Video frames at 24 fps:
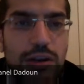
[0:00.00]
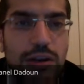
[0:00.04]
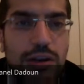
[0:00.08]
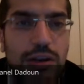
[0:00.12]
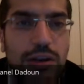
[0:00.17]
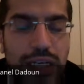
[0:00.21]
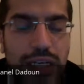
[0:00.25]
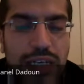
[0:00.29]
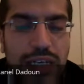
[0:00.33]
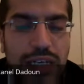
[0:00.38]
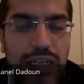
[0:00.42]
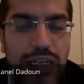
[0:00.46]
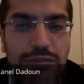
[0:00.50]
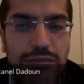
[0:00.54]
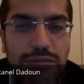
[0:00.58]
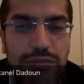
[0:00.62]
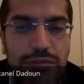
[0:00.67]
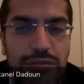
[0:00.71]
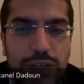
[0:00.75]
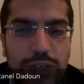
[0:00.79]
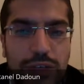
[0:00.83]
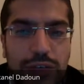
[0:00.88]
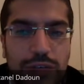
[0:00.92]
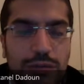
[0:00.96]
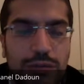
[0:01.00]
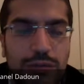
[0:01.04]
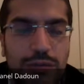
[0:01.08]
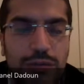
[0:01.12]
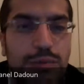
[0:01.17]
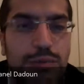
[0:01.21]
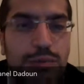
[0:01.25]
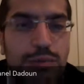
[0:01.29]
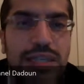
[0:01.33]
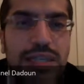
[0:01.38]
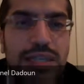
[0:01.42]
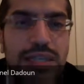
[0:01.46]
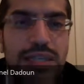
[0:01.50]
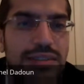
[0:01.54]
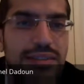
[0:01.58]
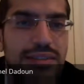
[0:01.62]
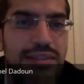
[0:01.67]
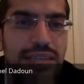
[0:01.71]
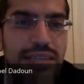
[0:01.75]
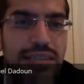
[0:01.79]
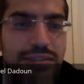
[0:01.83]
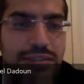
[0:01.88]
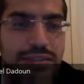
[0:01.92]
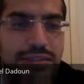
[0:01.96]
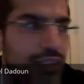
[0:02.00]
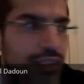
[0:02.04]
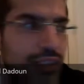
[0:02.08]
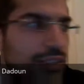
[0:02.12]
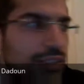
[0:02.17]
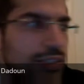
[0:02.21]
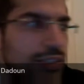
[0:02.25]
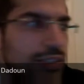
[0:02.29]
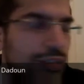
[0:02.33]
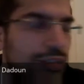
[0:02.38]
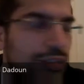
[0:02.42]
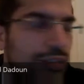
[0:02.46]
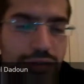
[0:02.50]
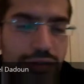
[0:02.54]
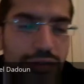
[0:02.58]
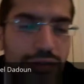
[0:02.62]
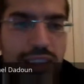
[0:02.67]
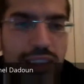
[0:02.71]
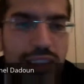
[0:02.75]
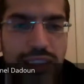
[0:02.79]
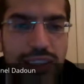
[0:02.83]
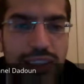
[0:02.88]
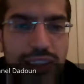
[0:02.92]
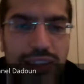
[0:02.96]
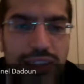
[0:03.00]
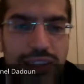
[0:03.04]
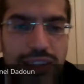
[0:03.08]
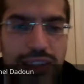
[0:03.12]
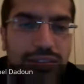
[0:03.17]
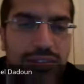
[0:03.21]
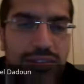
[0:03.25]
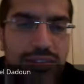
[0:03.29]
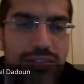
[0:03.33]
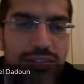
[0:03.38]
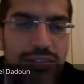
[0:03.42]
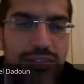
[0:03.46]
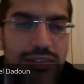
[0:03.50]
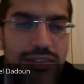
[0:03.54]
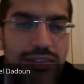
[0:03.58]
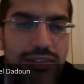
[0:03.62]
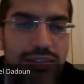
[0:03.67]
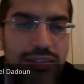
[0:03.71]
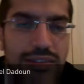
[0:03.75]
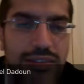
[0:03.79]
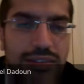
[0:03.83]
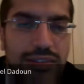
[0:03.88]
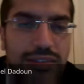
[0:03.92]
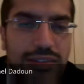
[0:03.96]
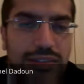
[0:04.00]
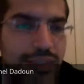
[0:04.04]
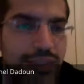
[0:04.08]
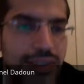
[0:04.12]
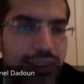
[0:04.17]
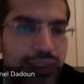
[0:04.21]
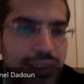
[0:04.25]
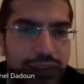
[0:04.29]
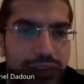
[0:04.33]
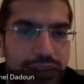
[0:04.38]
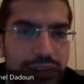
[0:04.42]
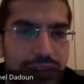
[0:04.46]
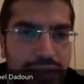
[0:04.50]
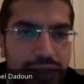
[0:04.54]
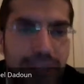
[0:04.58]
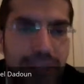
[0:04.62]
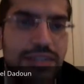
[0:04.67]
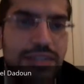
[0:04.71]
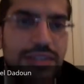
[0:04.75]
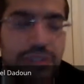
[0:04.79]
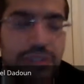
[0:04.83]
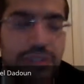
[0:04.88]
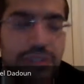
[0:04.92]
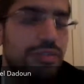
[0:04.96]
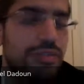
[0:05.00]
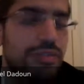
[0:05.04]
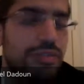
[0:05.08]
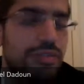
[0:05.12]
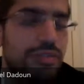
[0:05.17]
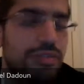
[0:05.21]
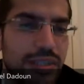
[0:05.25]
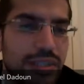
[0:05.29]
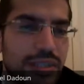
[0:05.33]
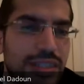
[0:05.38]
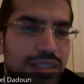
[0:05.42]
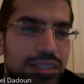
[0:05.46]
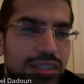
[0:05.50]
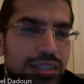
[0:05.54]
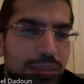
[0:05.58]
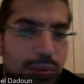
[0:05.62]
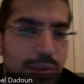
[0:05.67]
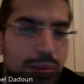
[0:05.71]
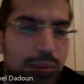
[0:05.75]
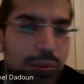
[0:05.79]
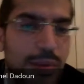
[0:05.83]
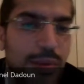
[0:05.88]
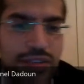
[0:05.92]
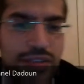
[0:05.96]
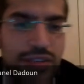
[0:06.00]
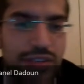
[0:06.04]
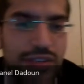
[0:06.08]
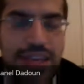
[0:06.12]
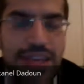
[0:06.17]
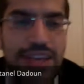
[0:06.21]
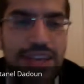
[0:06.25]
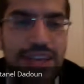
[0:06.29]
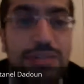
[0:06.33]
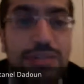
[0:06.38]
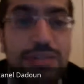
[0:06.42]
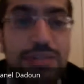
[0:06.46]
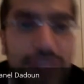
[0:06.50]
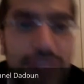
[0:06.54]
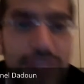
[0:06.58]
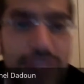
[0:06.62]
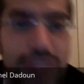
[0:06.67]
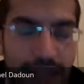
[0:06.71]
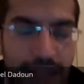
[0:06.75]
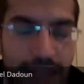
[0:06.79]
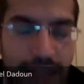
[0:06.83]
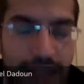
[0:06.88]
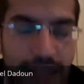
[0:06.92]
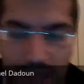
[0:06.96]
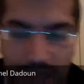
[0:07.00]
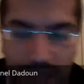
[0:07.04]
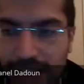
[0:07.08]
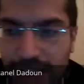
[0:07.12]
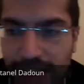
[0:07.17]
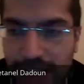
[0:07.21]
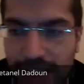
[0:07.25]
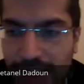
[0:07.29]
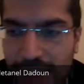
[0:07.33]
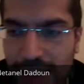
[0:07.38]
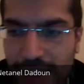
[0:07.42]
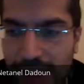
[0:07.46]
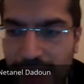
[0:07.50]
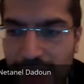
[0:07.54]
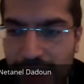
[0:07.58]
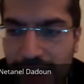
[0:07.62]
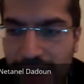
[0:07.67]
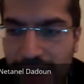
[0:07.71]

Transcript: if you're there long enough, if you were born as a slave and you're used to it, if this is who we are, we're slaves, and you're used to it, the person can get used to that.